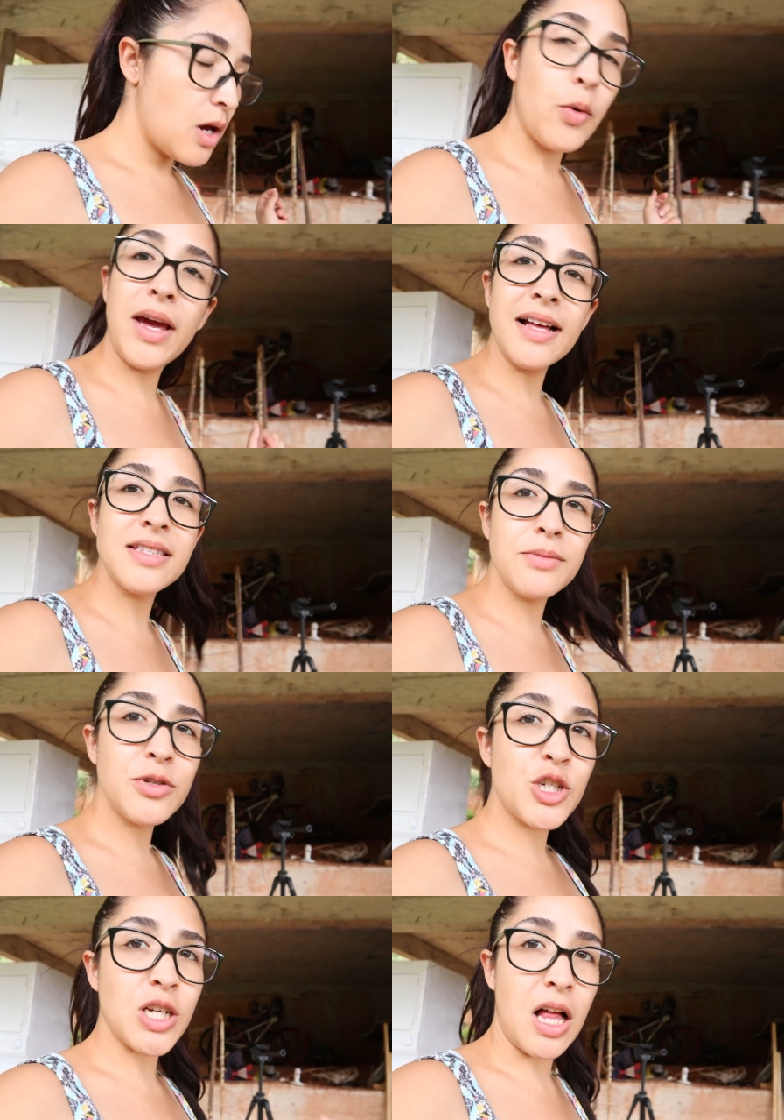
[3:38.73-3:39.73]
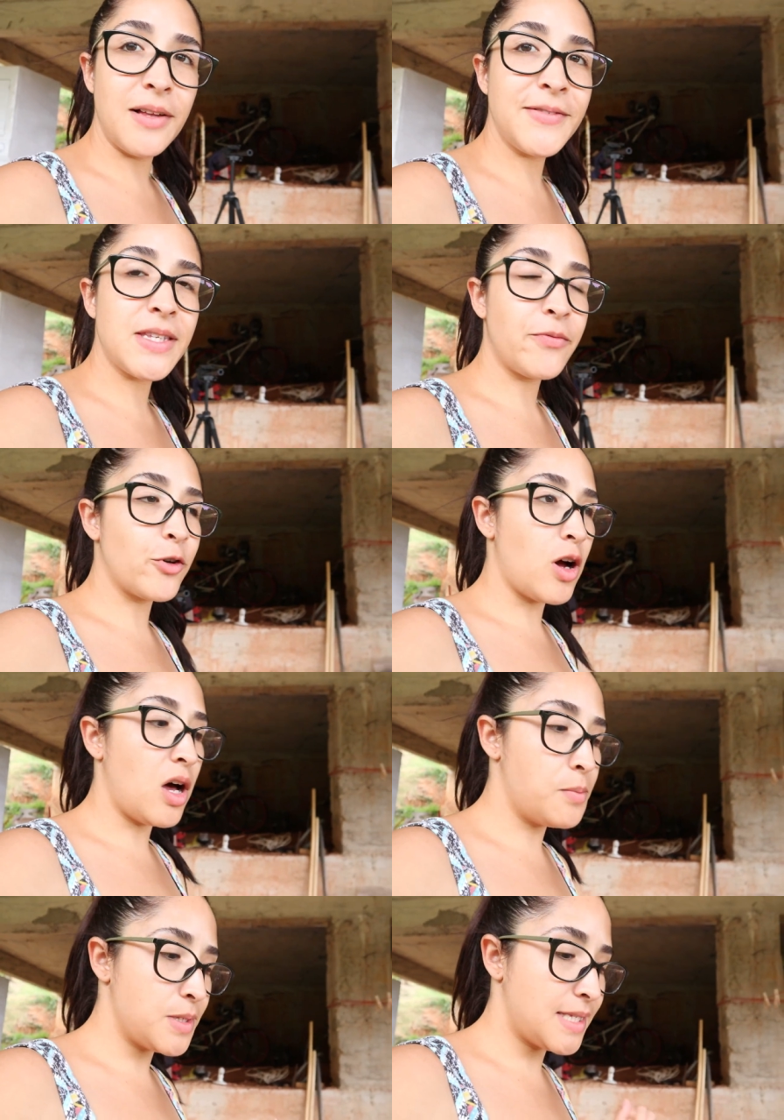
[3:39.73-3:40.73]
we got some shelves
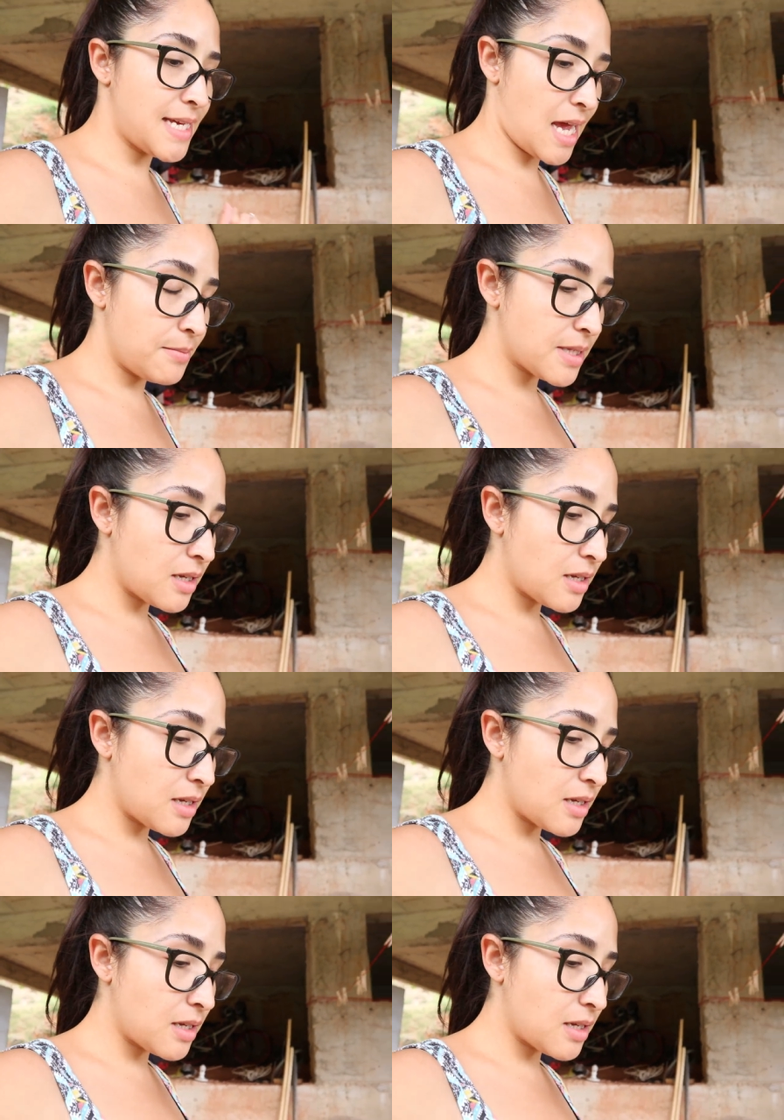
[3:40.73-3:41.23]
from Sam's